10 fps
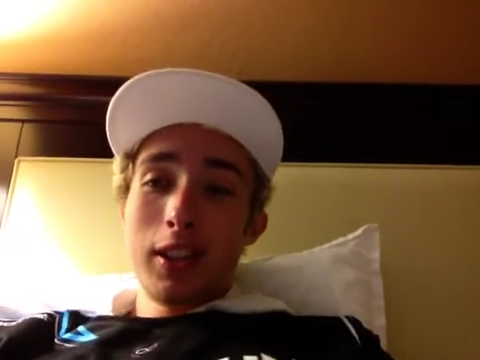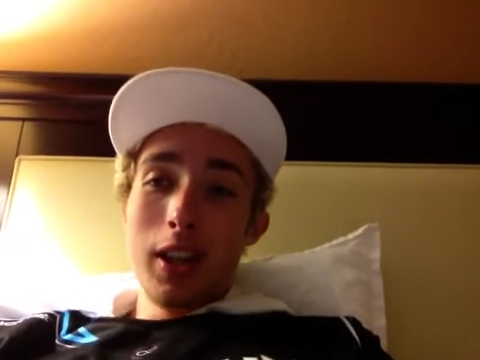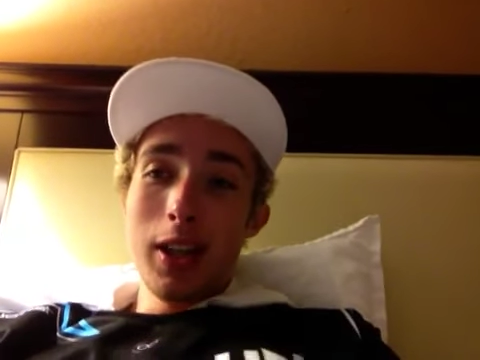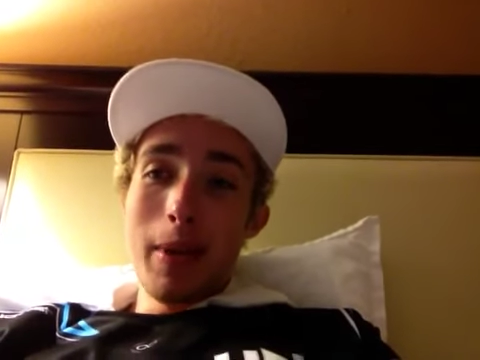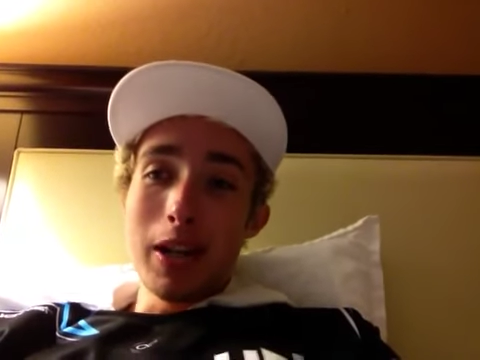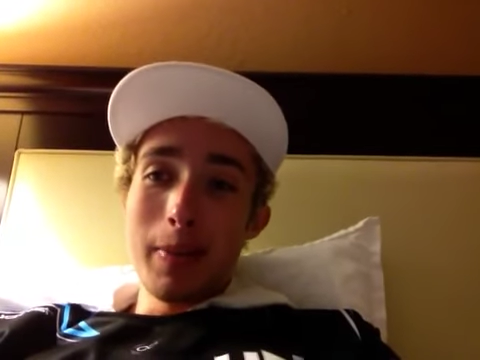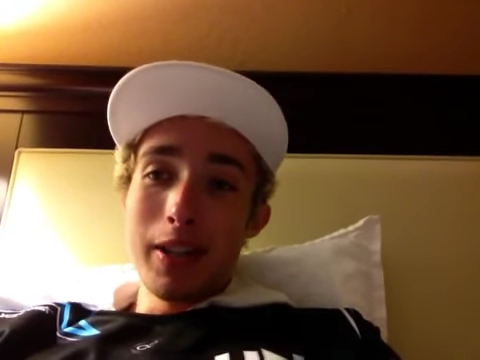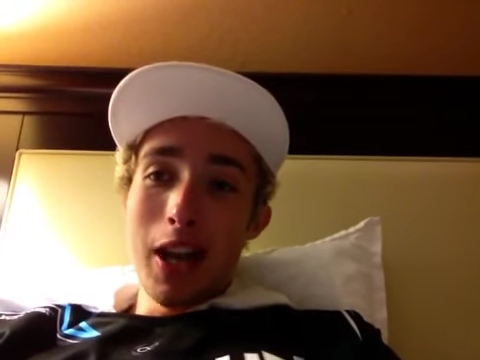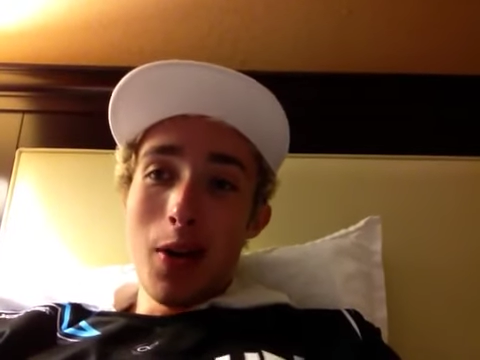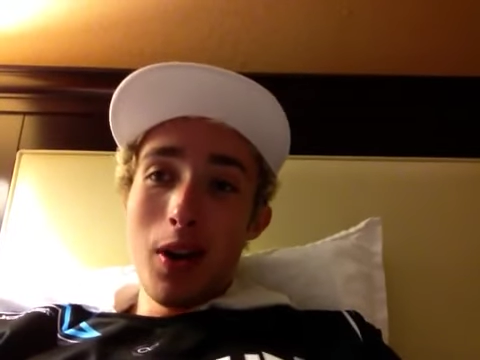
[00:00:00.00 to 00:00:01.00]
gotta get back to my
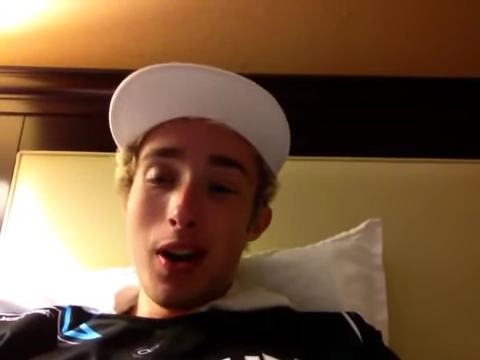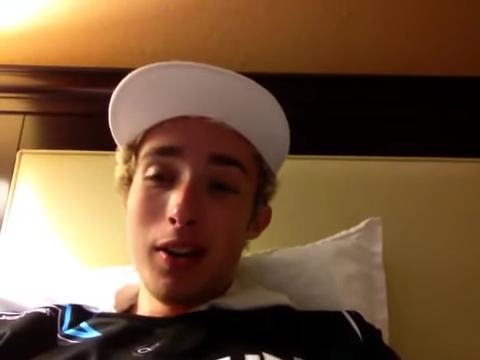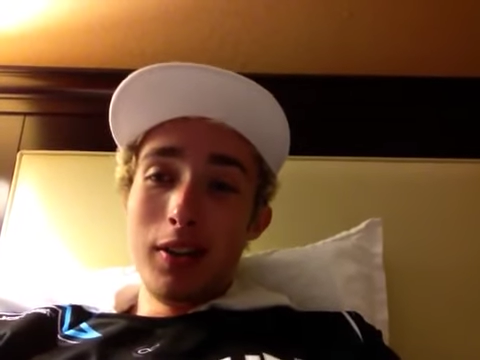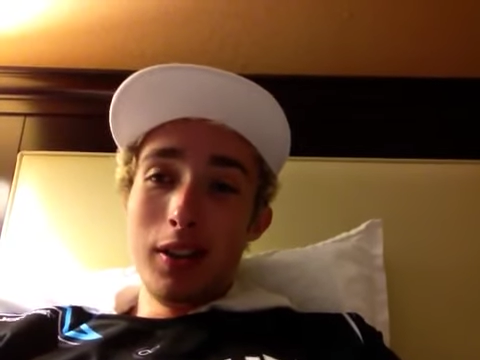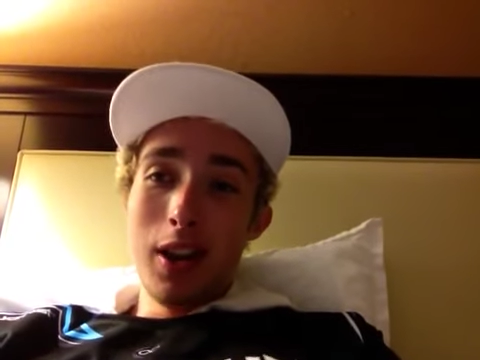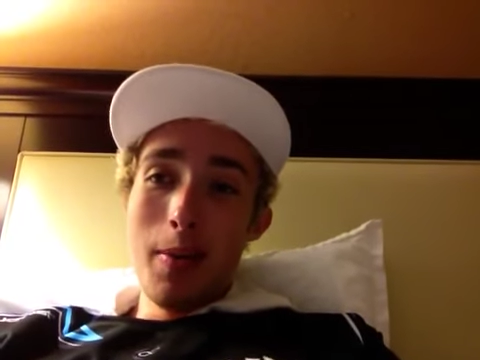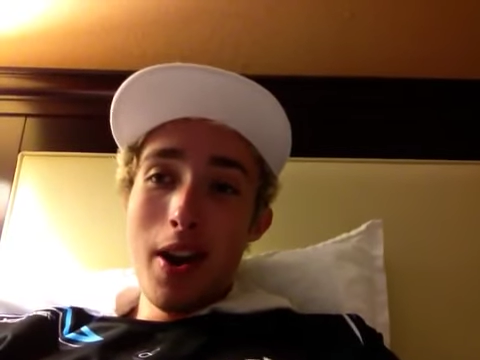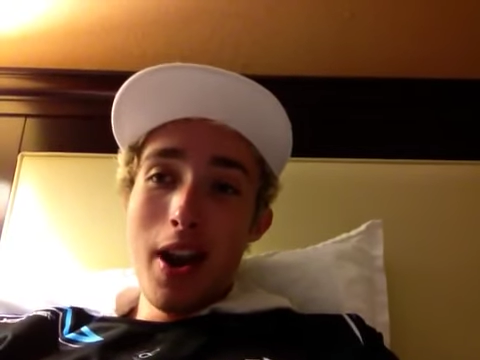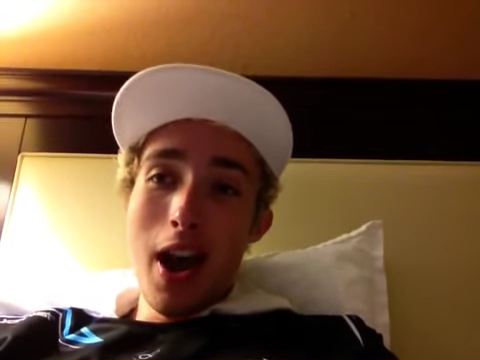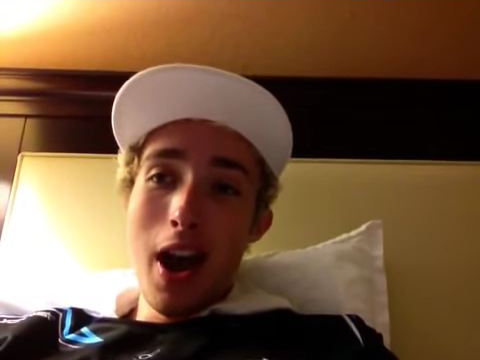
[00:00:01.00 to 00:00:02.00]
tower, or I'm
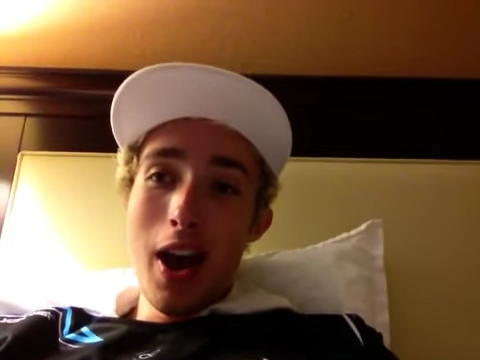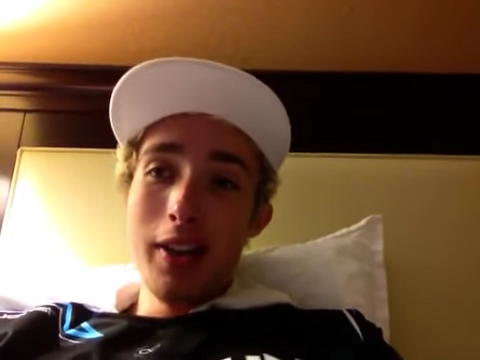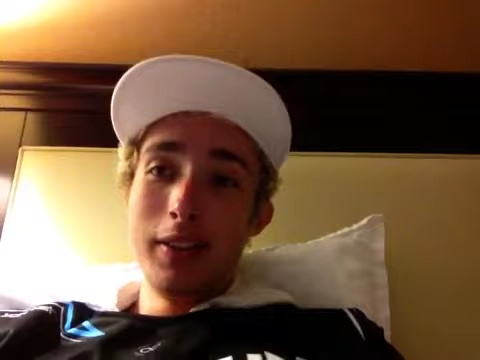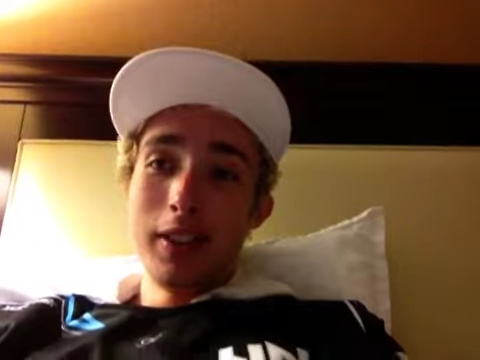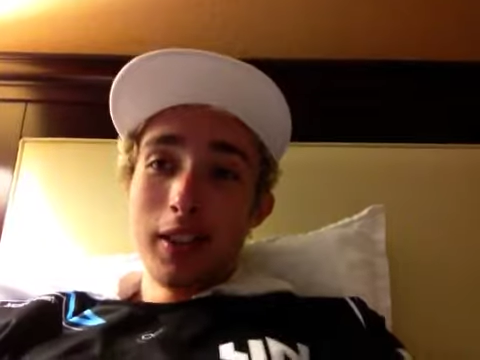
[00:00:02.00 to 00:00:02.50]
gonna die.